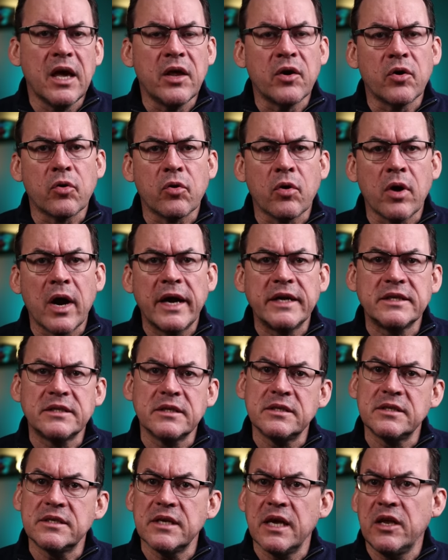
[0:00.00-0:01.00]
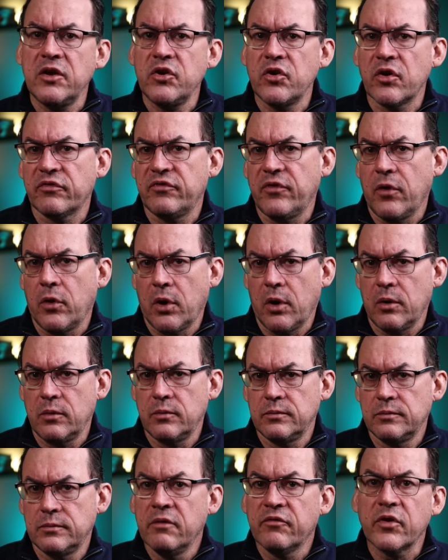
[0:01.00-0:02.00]
and horizons in your photo.
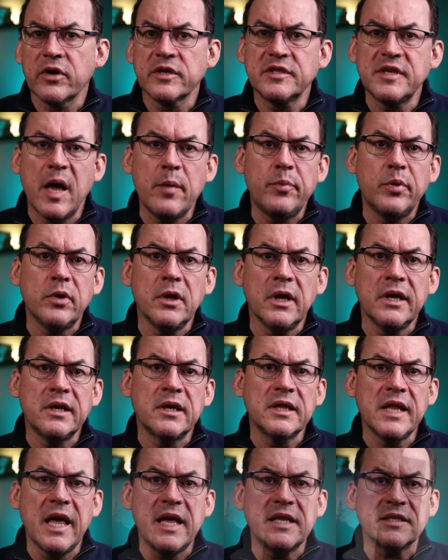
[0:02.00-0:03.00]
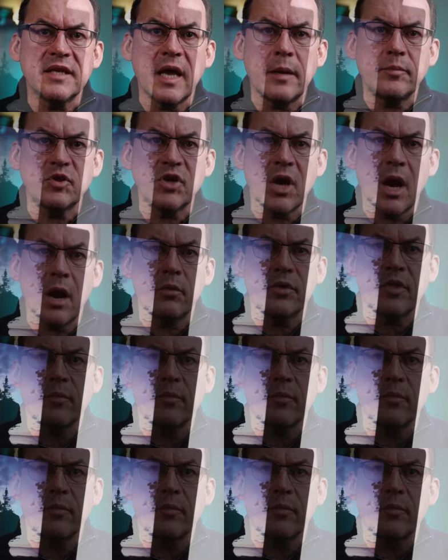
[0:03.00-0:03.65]
For example, in a landscape shot